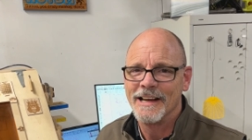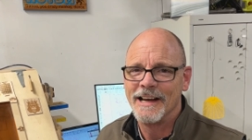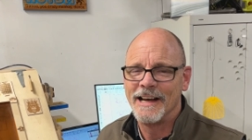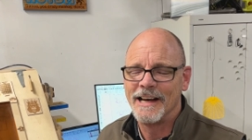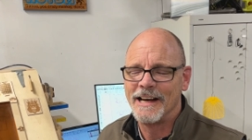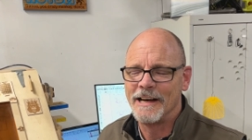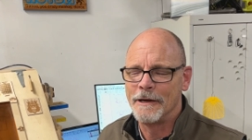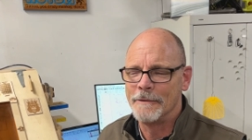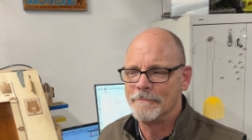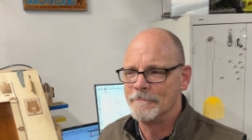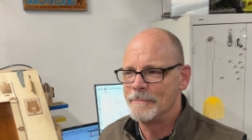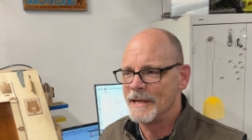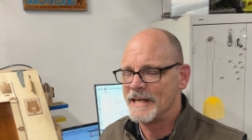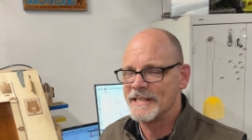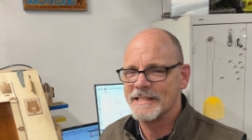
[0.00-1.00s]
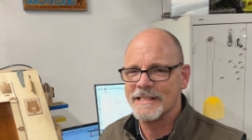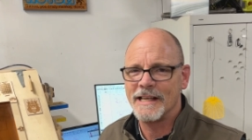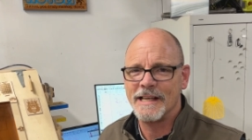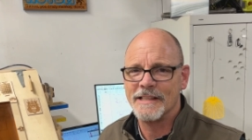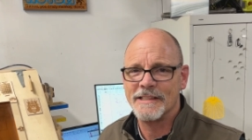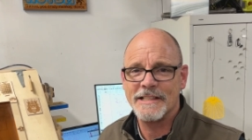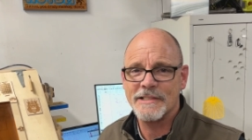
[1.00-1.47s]

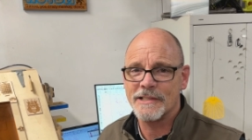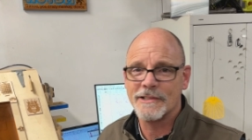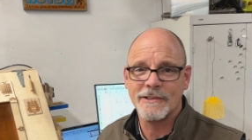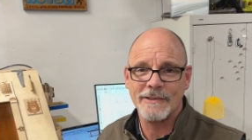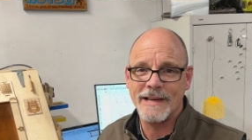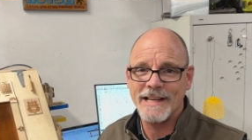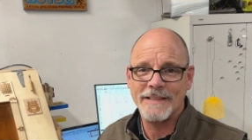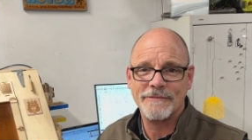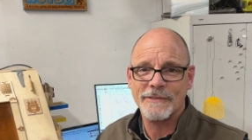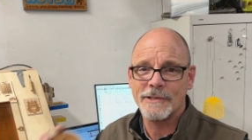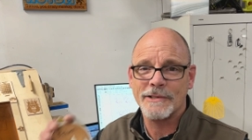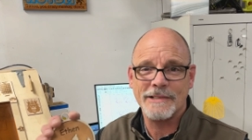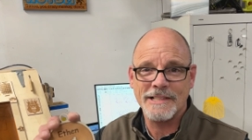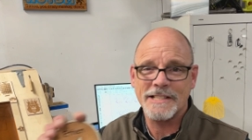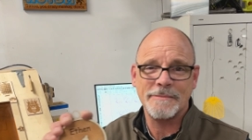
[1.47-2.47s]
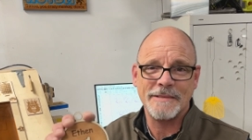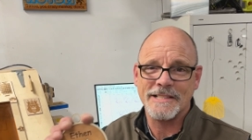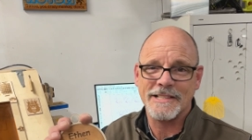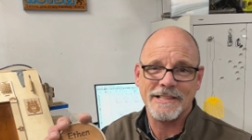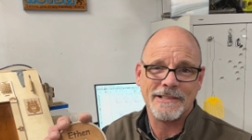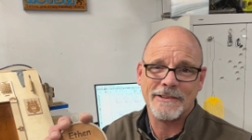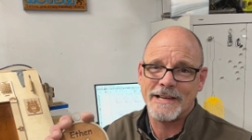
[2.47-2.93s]
These are great for
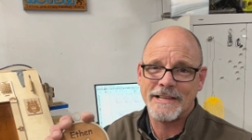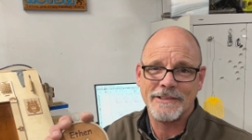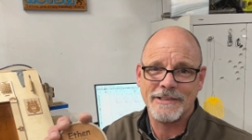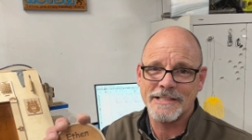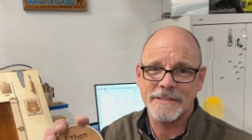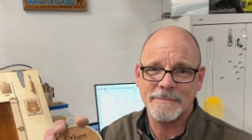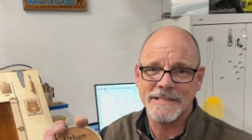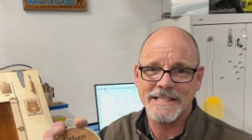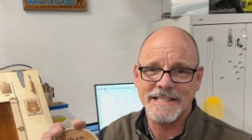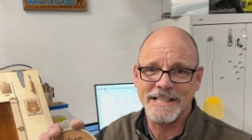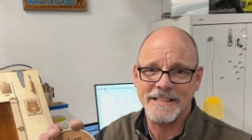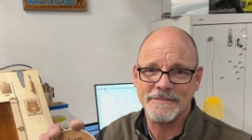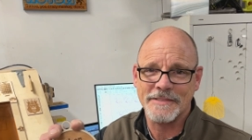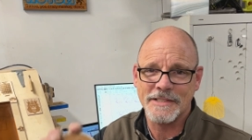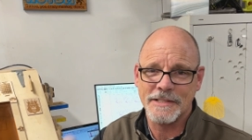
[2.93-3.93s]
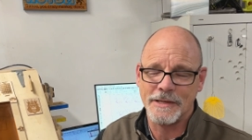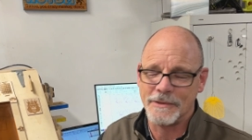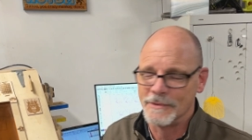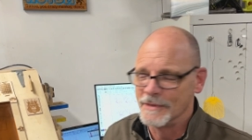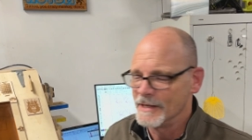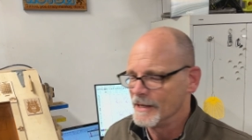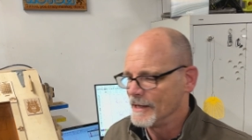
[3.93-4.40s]
Christmas. They're great Christmas gifts.
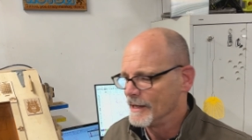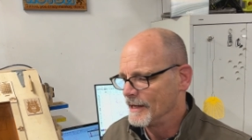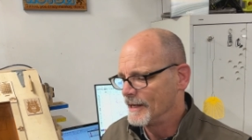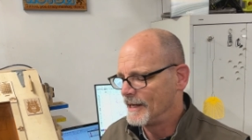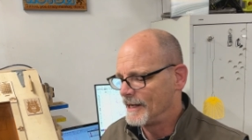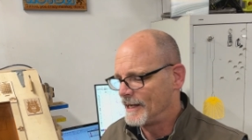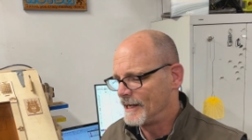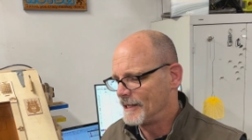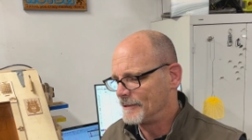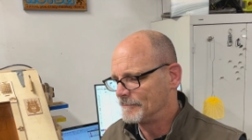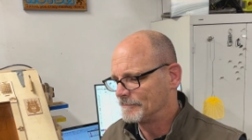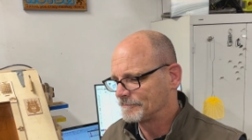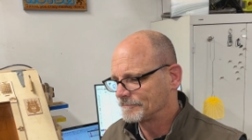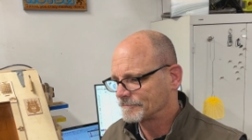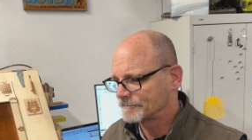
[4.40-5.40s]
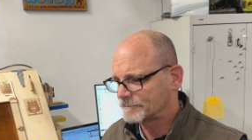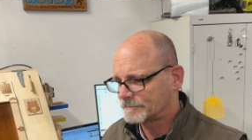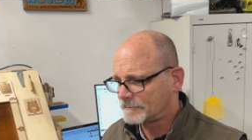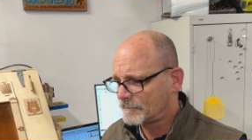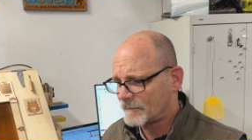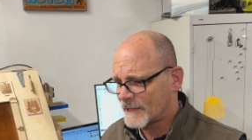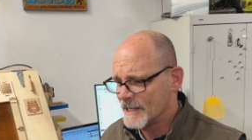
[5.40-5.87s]
So I
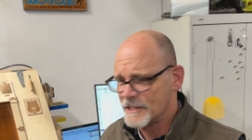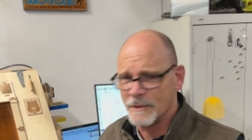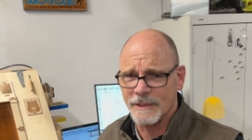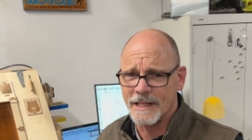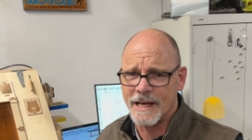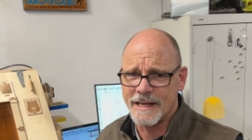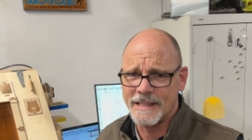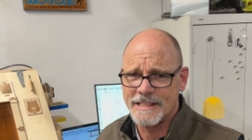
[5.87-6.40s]
do a lot of